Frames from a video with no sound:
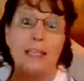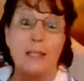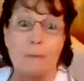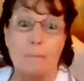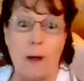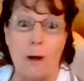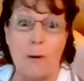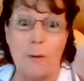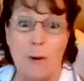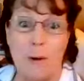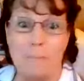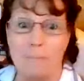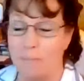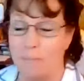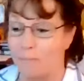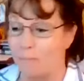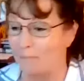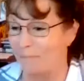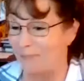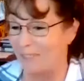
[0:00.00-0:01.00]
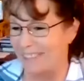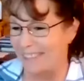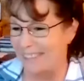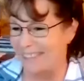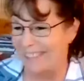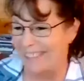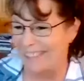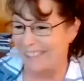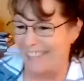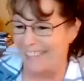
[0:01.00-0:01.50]
little poem.
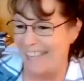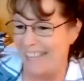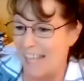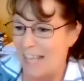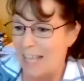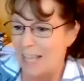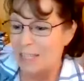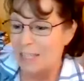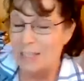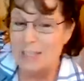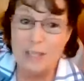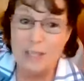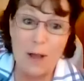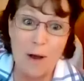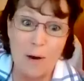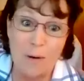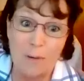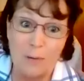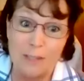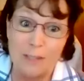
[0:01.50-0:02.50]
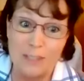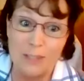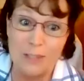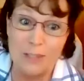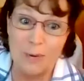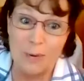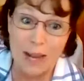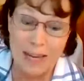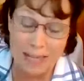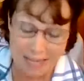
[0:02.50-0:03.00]
So
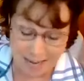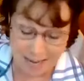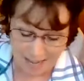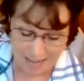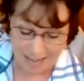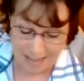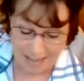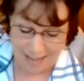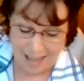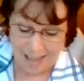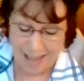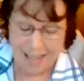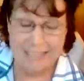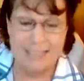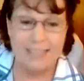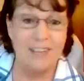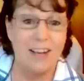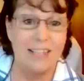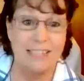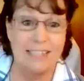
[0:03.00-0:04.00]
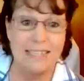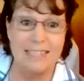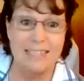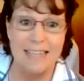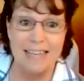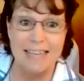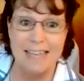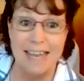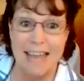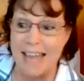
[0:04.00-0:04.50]
join us on
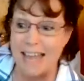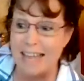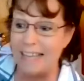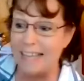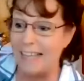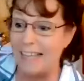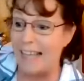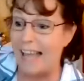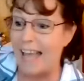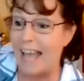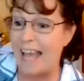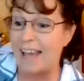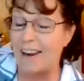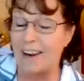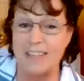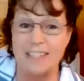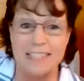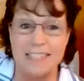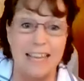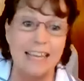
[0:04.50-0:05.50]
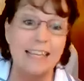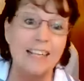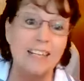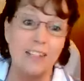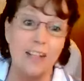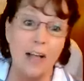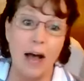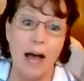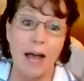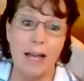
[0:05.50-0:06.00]
Sunday at our 10
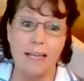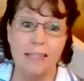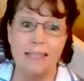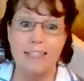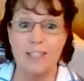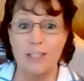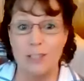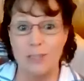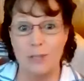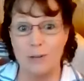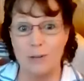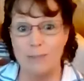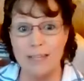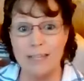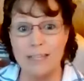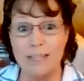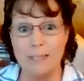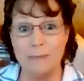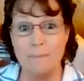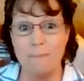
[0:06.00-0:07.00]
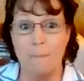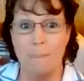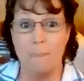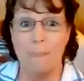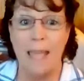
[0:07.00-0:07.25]
o'clock service